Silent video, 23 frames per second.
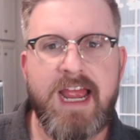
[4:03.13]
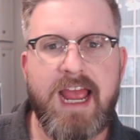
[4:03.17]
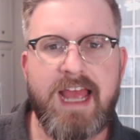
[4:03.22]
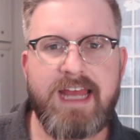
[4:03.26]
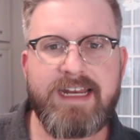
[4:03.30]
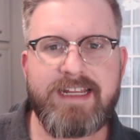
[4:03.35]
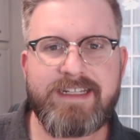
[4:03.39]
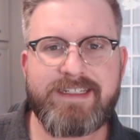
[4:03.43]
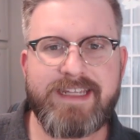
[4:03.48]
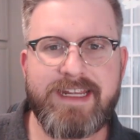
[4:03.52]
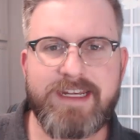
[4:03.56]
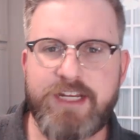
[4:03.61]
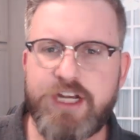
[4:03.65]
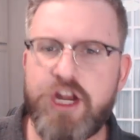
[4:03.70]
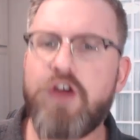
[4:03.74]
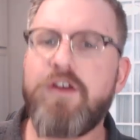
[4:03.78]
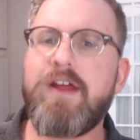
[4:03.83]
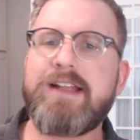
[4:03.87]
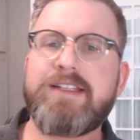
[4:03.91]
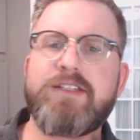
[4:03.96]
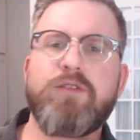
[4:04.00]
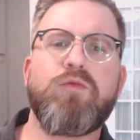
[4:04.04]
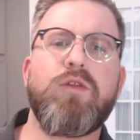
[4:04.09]
And he said,
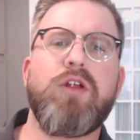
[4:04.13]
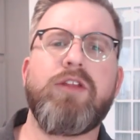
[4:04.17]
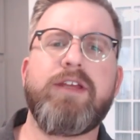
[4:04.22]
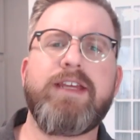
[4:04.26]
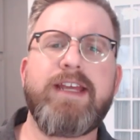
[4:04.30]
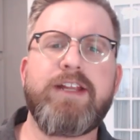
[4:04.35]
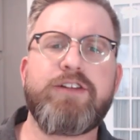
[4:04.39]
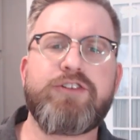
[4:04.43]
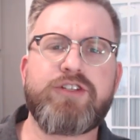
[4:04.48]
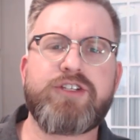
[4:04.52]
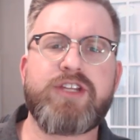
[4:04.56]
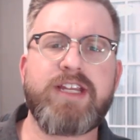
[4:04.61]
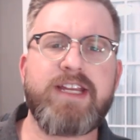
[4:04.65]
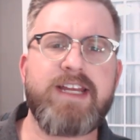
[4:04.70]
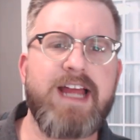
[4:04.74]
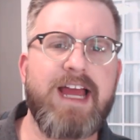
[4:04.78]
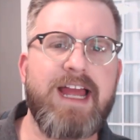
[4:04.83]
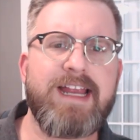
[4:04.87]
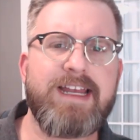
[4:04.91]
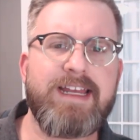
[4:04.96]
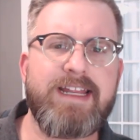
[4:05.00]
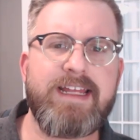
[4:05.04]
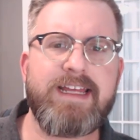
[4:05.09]
that's a really interesting
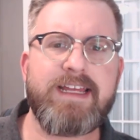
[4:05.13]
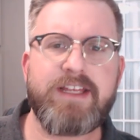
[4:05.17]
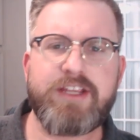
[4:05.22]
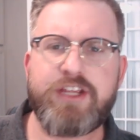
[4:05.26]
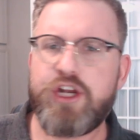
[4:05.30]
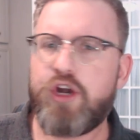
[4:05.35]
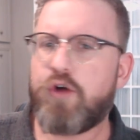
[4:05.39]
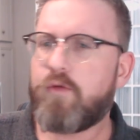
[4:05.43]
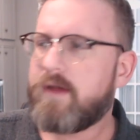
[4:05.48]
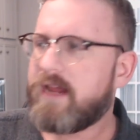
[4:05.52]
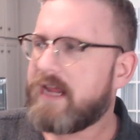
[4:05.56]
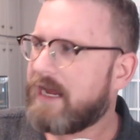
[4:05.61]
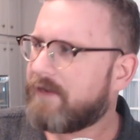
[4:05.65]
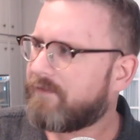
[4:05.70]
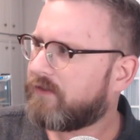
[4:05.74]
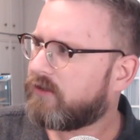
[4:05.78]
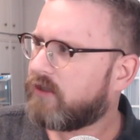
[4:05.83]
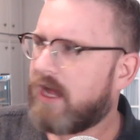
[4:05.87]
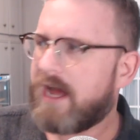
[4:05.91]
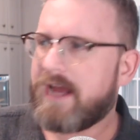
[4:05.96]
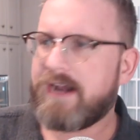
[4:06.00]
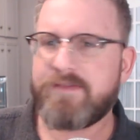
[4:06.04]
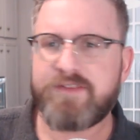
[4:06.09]
idea. We have
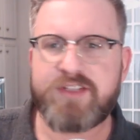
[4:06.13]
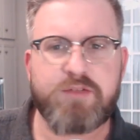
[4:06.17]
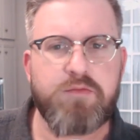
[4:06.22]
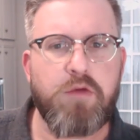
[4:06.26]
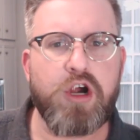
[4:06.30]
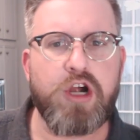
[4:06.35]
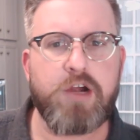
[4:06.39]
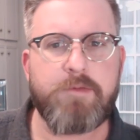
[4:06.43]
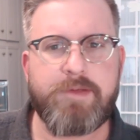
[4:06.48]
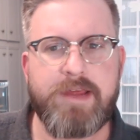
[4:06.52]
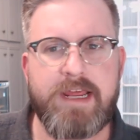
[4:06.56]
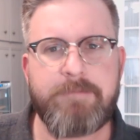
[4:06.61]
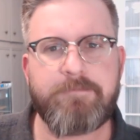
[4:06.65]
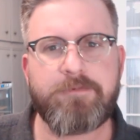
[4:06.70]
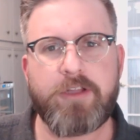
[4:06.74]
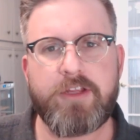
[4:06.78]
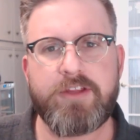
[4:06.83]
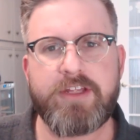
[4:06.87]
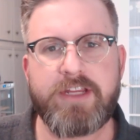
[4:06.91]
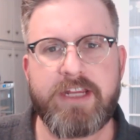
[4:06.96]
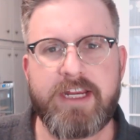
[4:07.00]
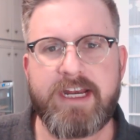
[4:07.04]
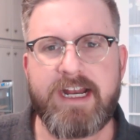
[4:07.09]
a lot of smart
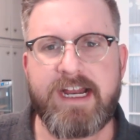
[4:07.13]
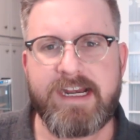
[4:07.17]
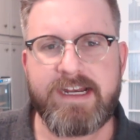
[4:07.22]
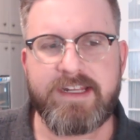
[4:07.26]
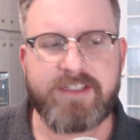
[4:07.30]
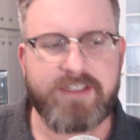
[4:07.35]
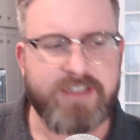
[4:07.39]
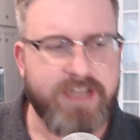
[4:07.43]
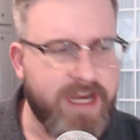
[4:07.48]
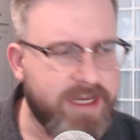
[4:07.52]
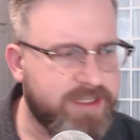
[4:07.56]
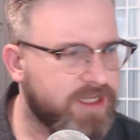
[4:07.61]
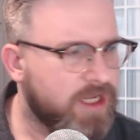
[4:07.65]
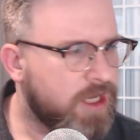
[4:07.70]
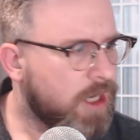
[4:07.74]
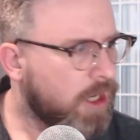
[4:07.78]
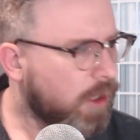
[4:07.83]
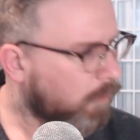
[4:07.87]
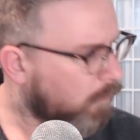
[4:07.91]
people in the United States.